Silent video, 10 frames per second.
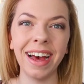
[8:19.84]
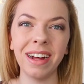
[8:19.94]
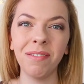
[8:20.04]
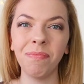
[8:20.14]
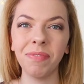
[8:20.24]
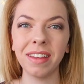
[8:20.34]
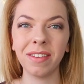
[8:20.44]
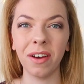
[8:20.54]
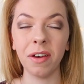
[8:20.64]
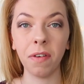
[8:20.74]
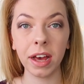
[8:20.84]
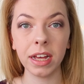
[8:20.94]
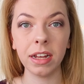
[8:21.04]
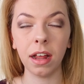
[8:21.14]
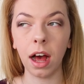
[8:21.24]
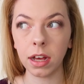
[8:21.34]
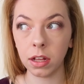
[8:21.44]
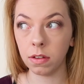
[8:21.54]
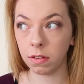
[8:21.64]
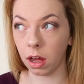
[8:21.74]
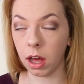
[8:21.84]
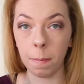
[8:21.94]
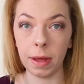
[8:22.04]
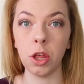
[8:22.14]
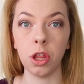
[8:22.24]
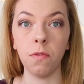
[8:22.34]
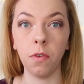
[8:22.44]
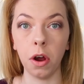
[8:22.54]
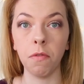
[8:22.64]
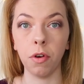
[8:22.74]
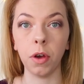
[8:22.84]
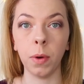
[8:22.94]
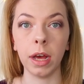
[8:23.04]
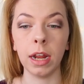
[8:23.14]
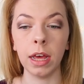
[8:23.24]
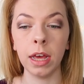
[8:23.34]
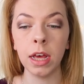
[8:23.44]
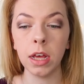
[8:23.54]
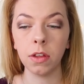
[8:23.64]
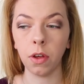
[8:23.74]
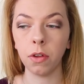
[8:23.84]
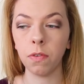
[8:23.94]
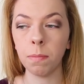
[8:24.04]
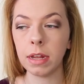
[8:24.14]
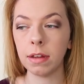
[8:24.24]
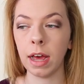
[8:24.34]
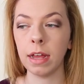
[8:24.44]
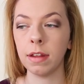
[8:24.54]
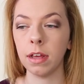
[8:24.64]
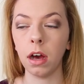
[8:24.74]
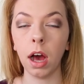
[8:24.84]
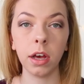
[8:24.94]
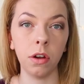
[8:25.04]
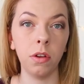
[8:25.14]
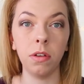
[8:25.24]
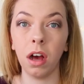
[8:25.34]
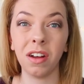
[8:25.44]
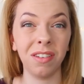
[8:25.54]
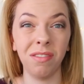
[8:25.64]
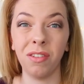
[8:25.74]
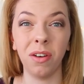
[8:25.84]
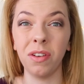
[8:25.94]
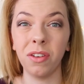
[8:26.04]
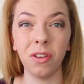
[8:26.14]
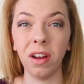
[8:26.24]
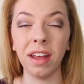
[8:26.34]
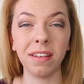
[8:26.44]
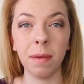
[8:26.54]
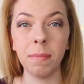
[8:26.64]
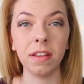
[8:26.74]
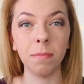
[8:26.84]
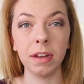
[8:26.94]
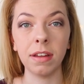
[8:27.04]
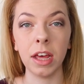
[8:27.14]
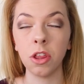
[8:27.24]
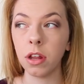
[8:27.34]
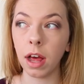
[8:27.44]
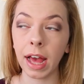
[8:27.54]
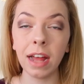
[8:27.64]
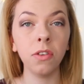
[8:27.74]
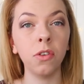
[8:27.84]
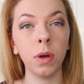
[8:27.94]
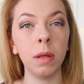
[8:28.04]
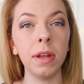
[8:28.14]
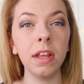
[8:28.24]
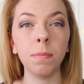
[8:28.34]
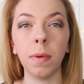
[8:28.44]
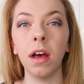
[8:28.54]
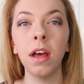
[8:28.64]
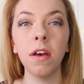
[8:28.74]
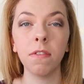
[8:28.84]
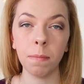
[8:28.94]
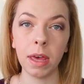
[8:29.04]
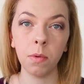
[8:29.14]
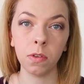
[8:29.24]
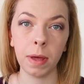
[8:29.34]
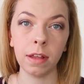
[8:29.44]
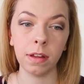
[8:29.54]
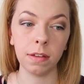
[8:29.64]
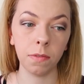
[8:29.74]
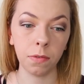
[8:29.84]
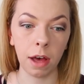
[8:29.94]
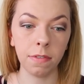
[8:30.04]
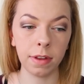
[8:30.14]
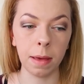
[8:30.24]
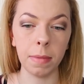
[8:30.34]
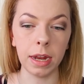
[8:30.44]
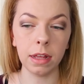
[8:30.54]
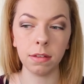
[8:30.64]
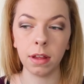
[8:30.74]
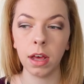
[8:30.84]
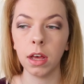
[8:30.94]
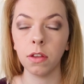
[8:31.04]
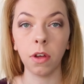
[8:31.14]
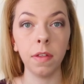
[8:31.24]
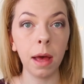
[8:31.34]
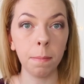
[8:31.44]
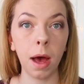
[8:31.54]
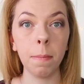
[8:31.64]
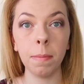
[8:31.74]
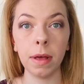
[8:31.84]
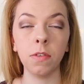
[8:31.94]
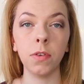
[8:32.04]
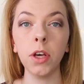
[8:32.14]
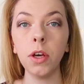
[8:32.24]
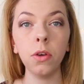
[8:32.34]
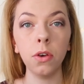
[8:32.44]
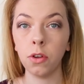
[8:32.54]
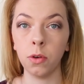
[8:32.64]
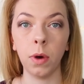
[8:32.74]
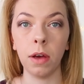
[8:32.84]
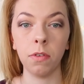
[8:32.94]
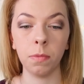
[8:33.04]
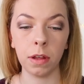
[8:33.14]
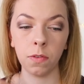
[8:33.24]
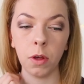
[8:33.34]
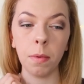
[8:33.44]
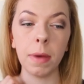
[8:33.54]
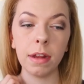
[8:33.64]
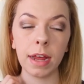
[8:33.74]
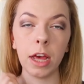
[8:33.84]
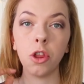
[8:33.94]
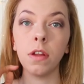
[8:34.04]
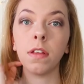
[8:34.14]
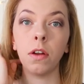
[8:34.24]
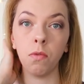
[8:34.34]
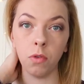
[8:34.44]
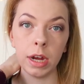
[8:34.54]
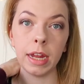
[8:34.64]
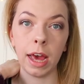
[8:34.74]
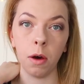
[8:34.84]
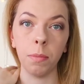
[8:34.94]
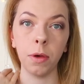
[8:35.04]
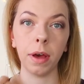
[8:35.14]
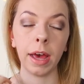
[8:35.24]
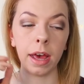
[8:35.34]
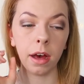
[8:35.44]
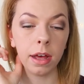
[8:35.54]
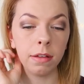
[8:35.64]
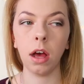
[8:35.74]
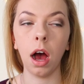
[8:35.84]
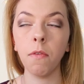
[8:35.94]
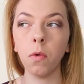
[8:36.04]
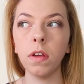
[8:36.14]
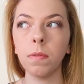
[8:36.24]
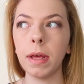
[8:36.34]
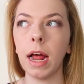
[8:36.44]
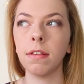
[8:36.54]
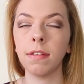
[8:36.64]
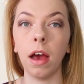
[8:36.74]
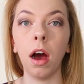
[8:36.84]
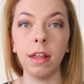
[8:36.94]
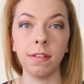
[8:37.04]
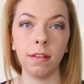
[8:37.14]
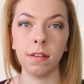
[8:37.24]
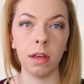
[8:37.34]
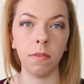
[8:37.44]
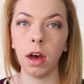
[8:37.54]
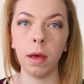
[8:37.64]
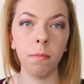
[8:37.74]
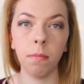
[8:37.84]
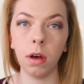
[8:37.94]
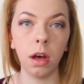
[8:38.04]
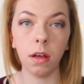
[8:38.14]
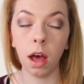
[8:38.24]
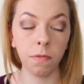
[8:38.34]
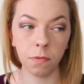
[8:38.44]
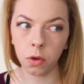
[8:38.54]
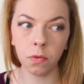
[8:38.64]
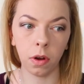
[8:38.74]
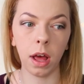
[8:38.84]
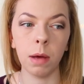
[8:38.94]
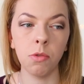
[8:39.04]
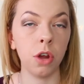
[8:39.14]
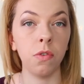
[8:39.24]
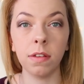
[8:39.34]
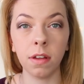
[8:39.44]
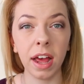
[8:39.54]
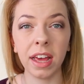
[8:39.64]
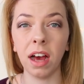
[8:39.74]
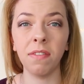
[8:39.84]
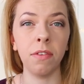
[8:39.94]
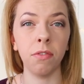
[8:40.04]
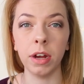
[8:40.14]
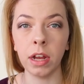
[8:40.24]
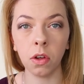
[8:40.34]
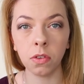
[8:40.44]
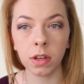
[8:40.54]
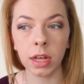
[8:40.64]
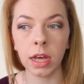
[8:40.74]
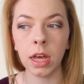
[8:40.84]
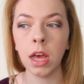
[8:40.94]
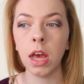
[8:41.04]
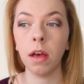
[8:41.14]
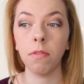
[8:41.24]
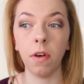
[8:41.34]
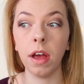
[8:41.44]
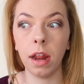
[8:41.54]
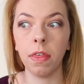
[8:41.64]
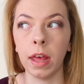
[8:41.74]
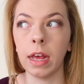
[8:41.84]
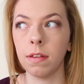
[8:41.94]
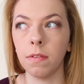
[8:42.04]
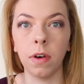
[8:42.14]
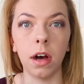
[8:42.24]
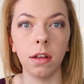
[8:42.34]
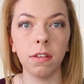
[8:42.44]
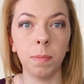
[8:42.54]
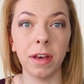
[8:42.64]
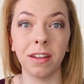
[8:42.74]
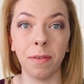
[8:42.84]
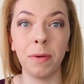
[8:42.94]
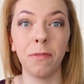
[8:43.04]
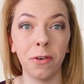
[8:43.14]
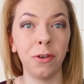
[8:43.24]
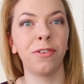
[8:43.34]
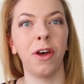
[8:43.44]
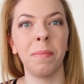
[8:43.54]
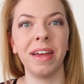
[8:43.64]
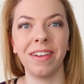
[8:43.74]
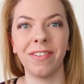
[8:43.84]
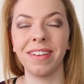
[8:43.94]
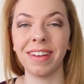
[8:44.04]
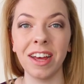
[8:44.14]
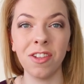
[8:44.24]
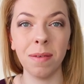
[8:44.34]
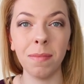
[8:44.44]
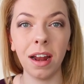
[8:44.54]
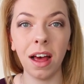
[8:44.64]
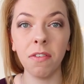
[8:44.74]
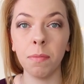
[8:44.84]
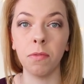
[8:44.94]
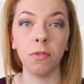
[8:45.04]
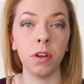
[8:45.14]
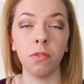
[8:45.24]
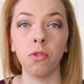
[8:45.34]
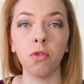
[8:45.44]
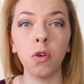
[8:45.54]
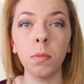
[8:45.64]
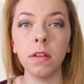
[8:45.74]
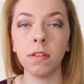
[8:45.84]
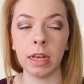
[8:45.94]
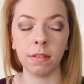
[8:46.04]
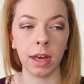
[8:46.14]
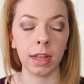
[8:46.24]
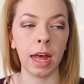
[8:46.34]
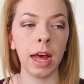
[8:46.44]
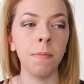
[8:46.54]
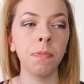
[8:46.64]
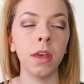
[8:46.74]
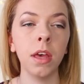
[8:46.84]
um, so if I can, I can suck up energy very, very quickly. So for meditating, I can only, I could only do like 10 minutes of meditation. I can do 20 minutes, but for me, what's best is five to 10 minutes. So that might be best for you. You do whatever is best for you, but meditation is going to really help you. Okay, guys. I've always been, as I say, highly sensitive. I'm, I do feel like I'm generally psychic. I've never really lost it for anything it's advanced because I've been through so many different stages in my life. I've been through different traumas, things like that.